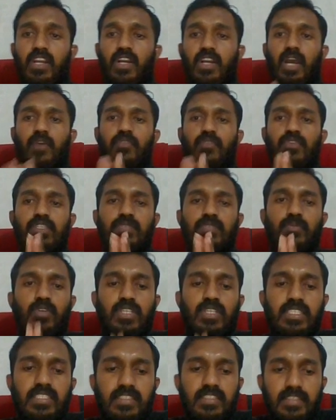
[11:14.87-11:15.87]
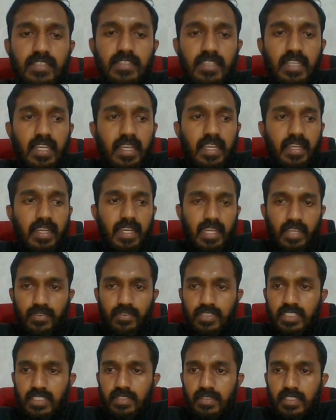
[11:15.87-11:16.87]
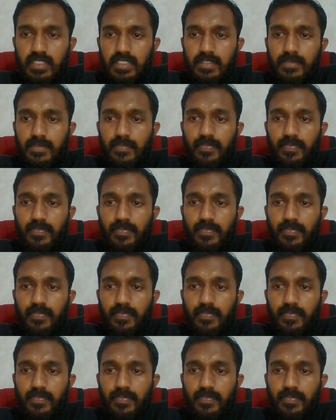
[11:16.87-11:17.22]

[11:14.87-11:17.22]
Our first move is king f7.